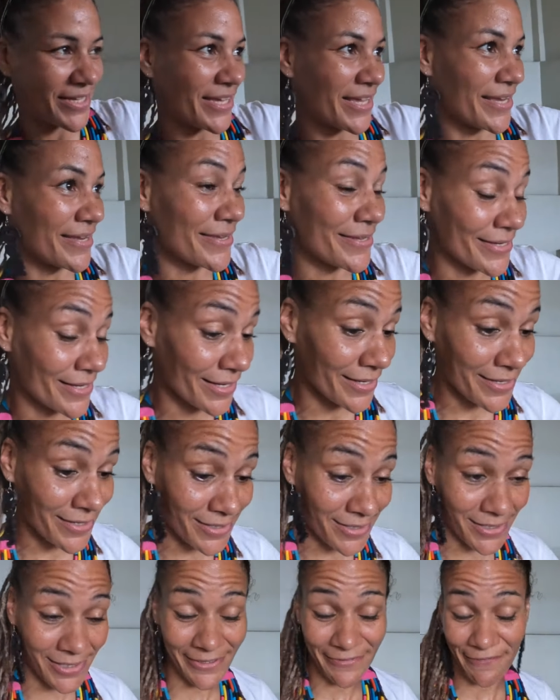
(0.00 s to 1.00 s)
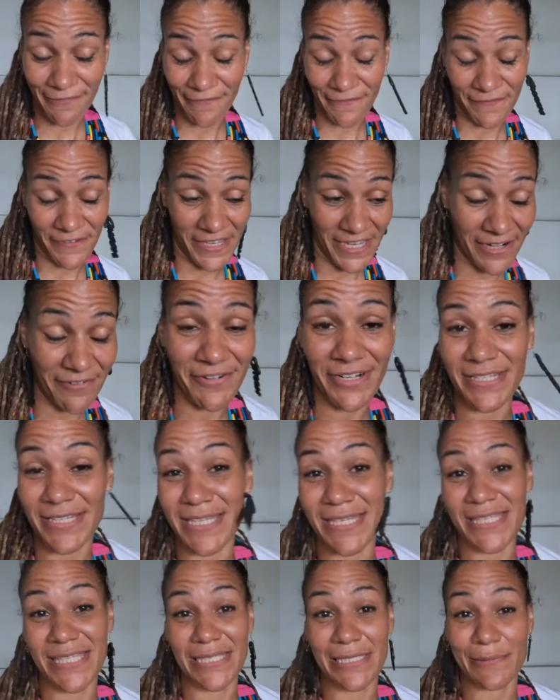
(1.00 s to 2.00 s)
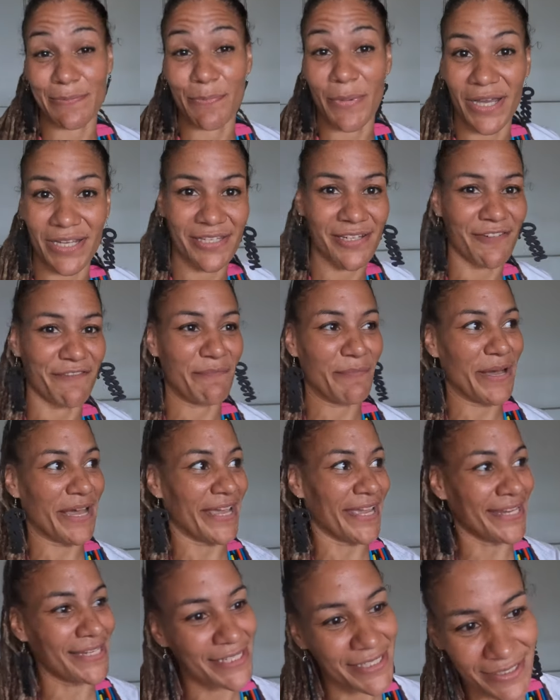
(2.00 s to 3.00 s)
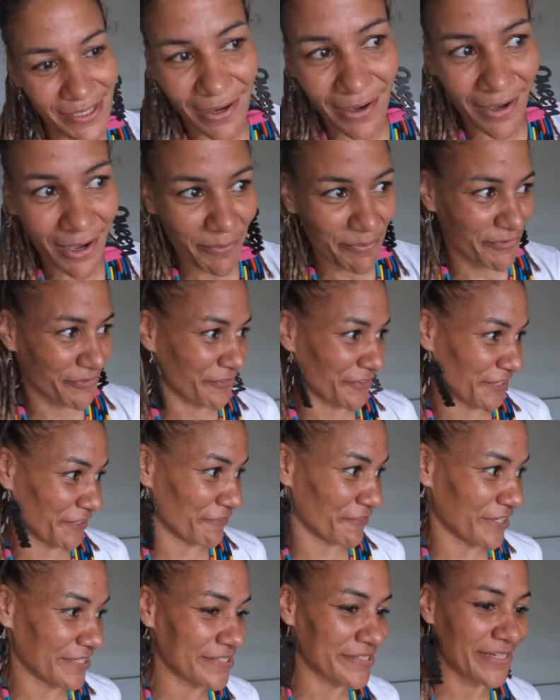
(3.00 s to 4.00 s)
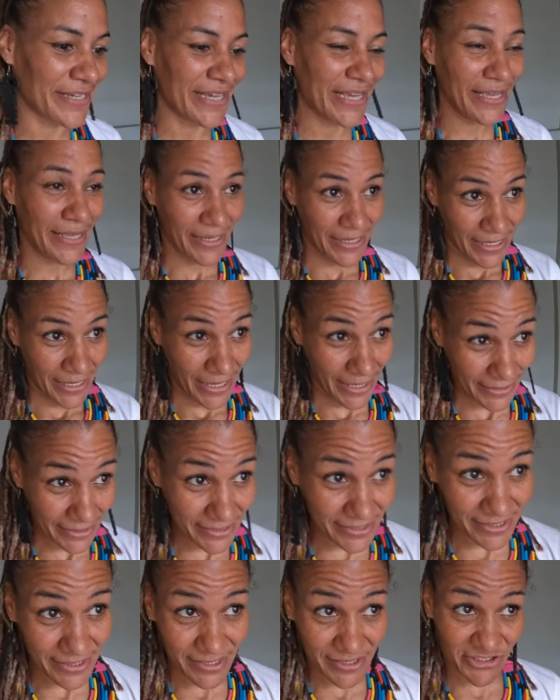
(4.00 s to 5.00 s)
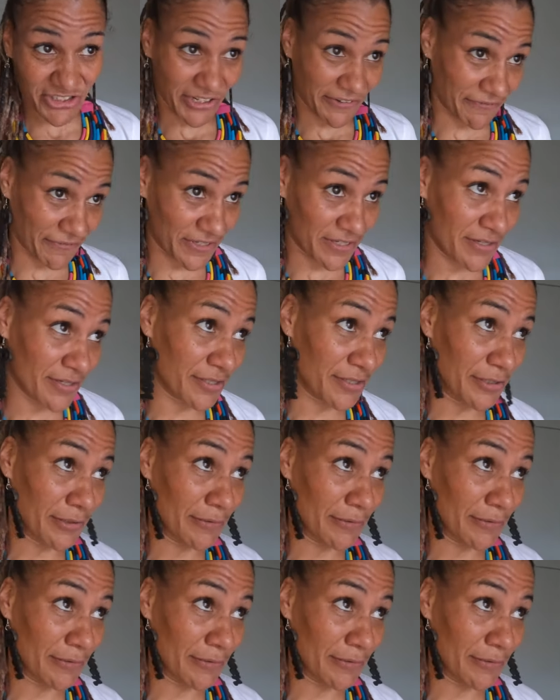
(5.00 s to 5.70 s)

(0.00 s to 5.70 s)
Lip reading: another favorite spot of mine, top favorite, and this is Cheffin.